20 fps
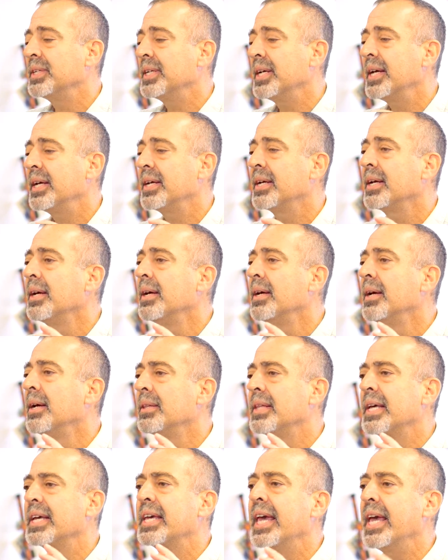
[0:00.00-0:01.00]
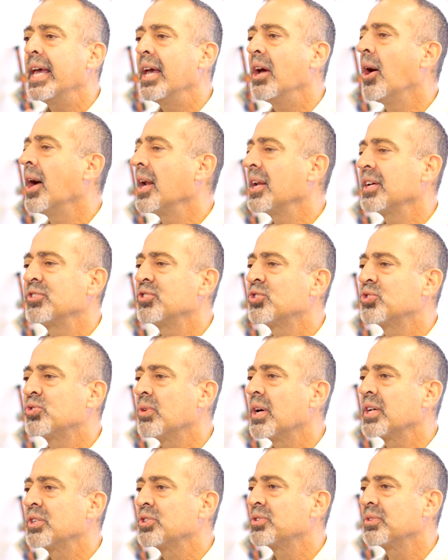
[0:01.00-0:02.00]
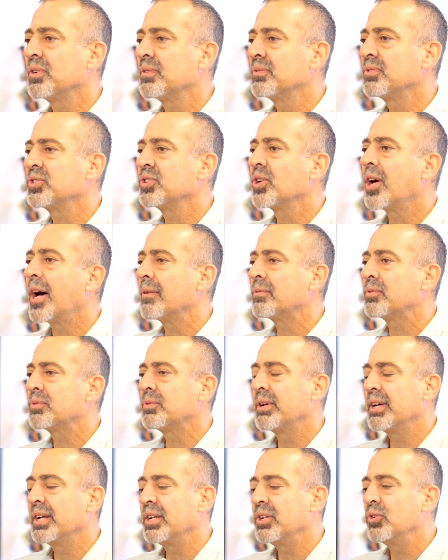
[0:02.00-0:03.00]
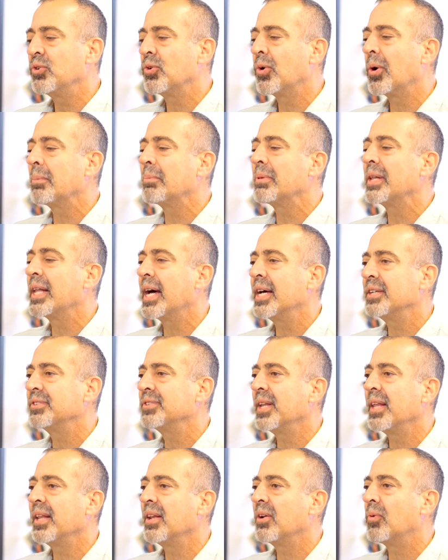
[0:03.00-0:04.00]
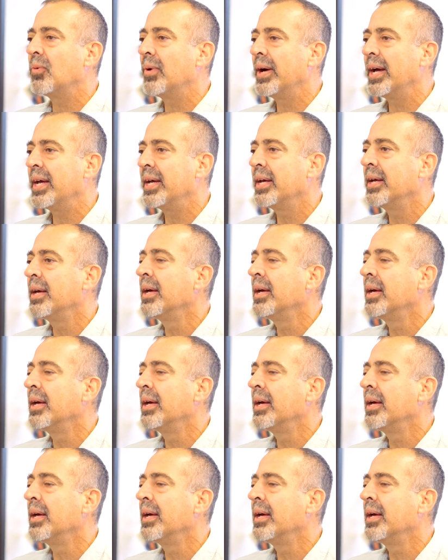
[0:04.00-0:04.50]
take the chaotic structure of software and normalize it in a way